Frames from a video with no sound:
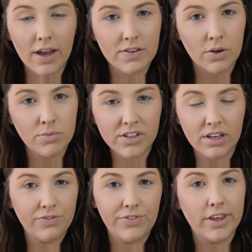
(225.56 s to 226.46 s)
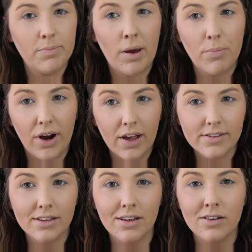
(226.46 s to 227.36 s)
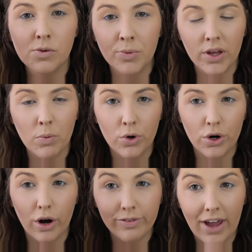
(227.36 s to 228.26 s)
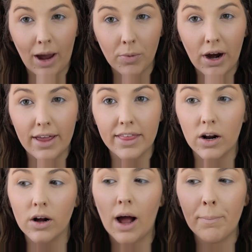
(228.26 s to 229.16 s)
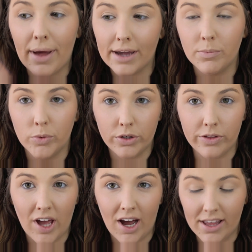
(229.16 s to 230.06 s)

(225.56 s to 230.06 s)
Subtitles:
Okay, so I'm just going to fill in my brows as I normally would off camera, and then I'll come back and we'll do the